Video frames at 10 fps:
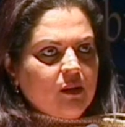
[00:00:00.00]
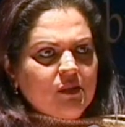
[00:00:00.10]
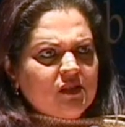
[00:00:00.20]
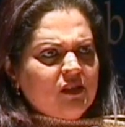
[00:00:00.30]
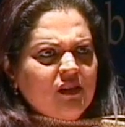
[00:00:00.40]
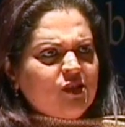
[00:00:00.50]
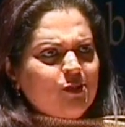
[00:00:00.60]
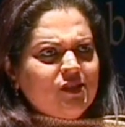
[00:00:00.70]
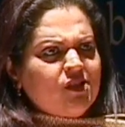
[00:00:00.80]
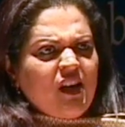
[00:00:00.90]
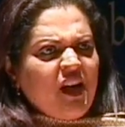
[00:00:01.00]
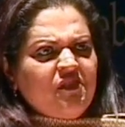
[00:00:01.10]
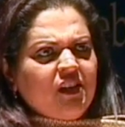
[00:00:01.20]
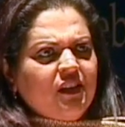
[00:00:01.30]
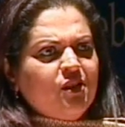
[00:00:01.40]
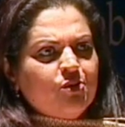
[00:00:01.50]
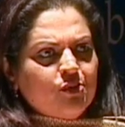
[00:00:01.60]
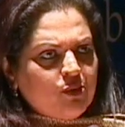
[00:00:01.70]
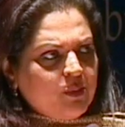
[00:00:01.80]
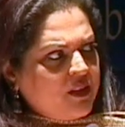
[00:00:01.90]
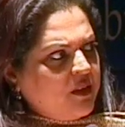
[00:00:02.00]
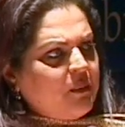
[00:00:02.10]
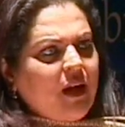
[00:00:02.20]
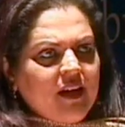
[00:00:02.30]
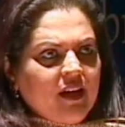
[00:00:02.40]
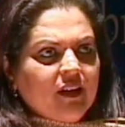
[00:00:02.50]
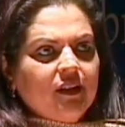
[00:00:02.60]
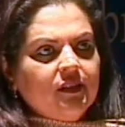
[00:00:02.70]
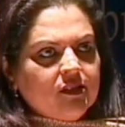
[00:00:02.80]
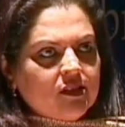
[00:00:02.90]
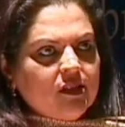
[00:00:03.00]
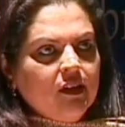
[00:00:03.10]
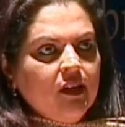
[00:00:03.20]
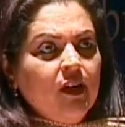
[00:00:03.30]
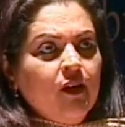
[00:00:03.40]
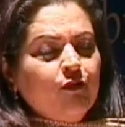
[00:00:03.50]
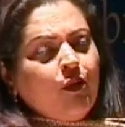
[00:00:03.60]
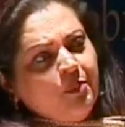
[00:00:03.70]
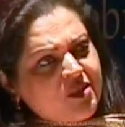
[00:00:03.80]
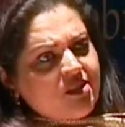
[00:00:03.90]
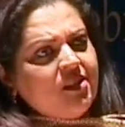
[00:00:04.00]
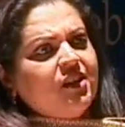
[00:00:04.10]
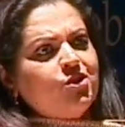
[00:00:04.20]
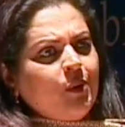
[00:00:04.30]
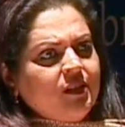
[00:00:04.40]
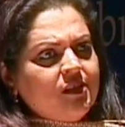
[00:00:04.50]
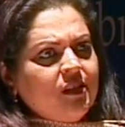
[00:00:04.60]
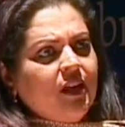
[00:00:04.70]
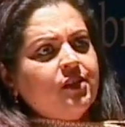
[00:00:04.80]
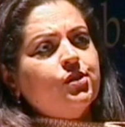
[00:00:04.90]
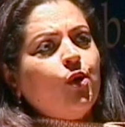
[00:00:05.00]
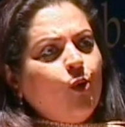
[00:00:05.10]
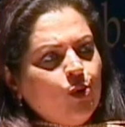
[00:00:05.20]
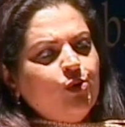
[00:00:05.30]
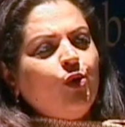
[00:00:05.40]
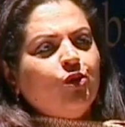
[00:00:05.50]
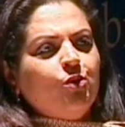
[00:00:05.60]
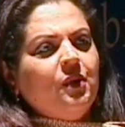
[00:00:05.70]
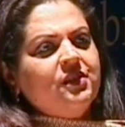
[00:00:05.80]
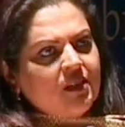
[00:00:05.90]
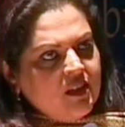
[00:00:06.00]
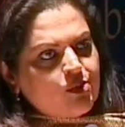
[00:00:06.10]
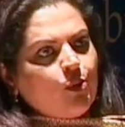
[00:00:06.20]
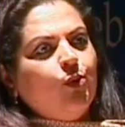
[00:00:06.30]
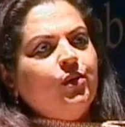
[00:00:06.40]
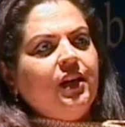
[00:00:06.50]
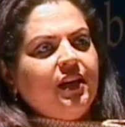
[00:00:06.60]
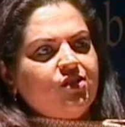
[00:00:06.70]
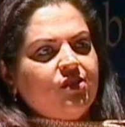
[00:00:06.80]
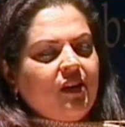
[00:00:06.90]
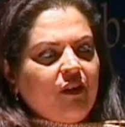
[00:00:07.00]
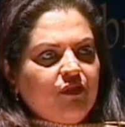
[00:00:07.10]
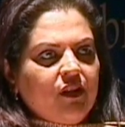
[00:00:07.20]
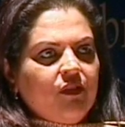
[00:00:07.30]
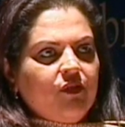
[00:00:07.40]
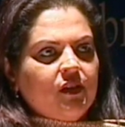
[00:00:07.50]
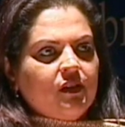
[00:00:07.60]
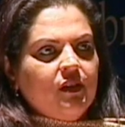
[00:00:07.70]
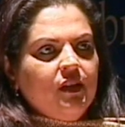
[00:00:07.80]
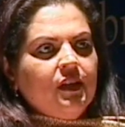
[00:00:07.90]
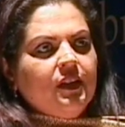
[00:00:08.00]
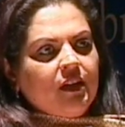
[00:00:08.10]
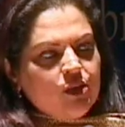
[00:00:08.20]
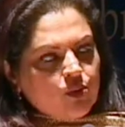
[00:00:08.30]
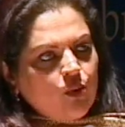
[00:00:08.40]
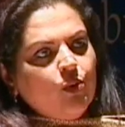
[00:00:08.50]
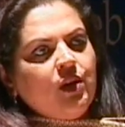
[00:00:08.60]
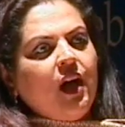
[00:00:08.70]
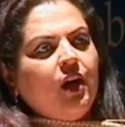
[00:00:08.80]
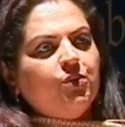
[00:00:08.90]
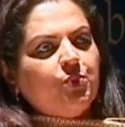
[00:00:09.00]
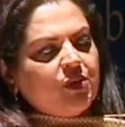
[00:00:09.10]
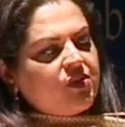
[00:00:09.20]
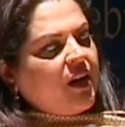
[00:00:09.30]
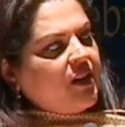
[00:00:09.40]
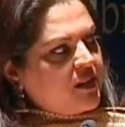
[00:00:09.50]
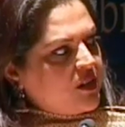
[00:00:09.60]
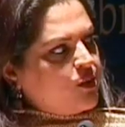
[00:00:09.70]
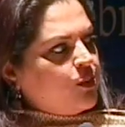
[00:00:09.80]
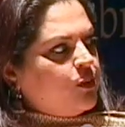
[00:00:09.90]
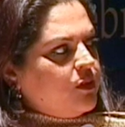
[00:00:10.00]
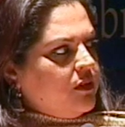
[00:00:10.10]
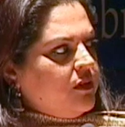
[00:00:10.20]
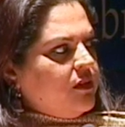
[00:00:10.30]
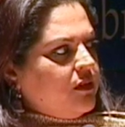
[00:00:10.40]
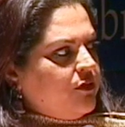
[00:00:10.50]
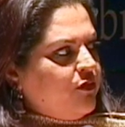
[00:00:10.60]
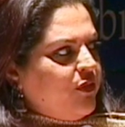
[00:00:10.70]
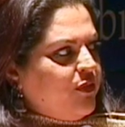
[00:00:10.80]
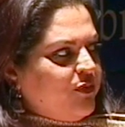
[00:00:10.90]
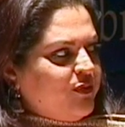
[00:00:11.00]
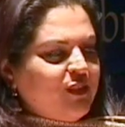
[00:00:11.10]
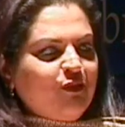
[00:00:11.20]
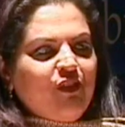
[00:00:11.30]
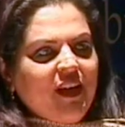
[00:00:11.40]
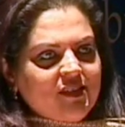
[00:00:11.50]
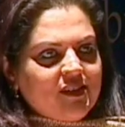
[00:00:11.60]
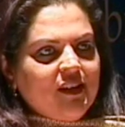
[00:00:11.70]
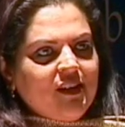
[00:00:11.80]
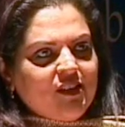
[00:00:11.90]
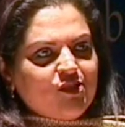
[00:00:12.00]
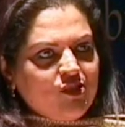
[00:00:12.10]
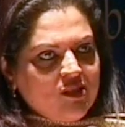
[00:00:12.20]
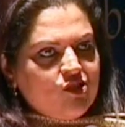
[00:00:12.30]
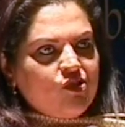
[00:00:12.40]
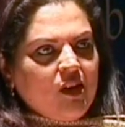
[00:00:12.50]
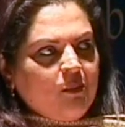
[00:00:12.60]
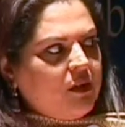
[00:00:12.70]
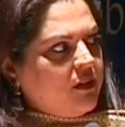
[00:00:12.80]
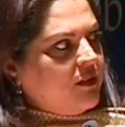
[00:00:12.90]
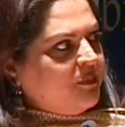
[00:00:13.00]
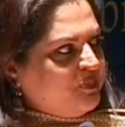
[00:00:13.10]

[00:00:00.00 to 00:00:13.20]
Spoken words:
and Mr. Yashwant Sinha, I have nothing to do with him. I unearthed from Mr. Yashwant Sinha's own documents in his own election affidavit that his own house was rented to the Flex Industries chairman.